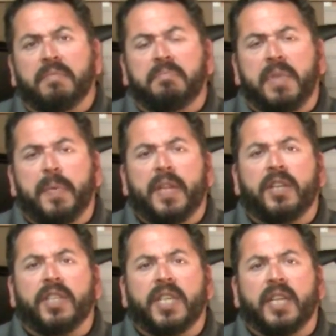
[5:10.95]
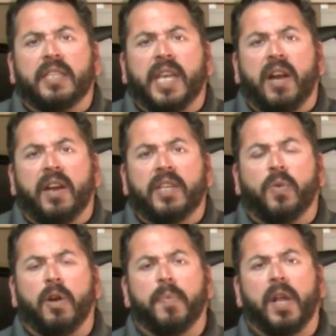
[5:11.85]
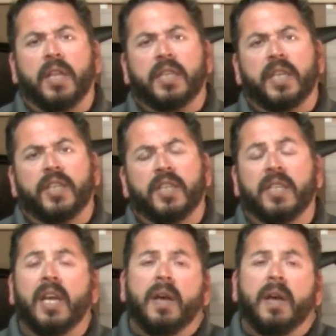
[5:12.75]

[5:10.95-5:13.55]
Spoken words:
maybe they're just not scary to our politicians.